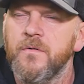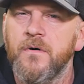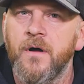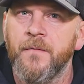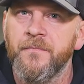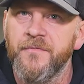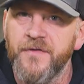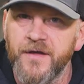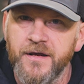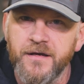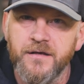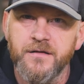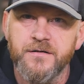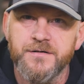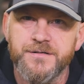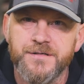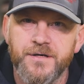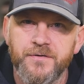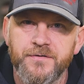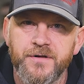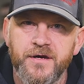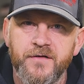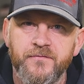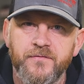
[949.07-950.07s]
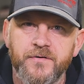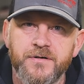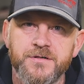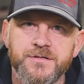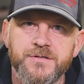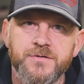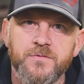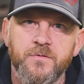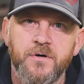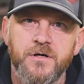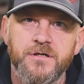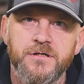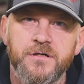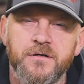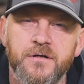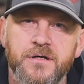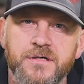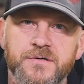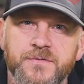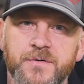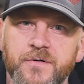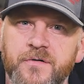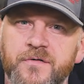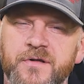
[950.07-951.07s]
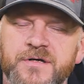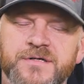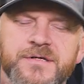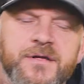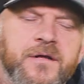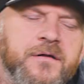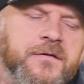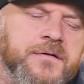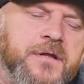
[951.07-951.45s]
I'm thanking the South Africans who watched our last video.